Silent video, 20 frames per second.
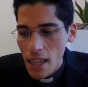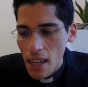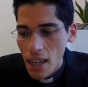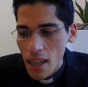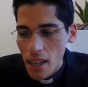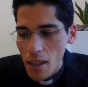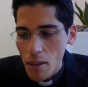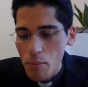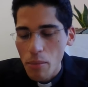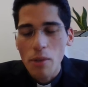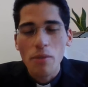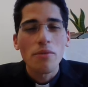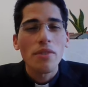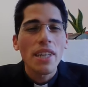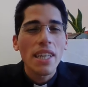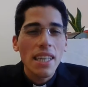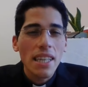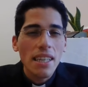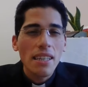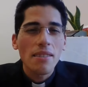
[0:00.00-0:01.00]
But
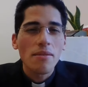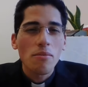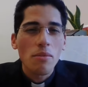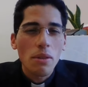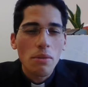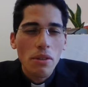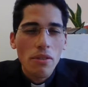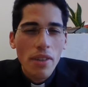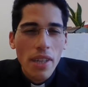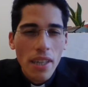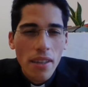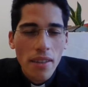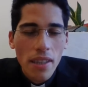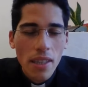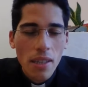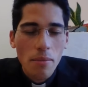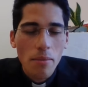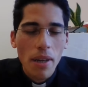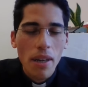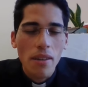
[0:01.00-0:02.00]
really, when we really
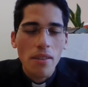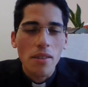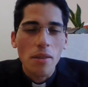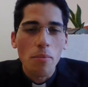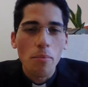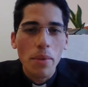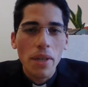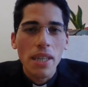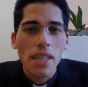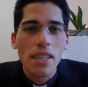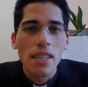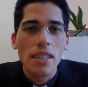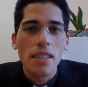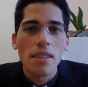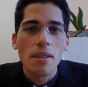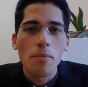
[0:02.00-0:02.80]
think about the big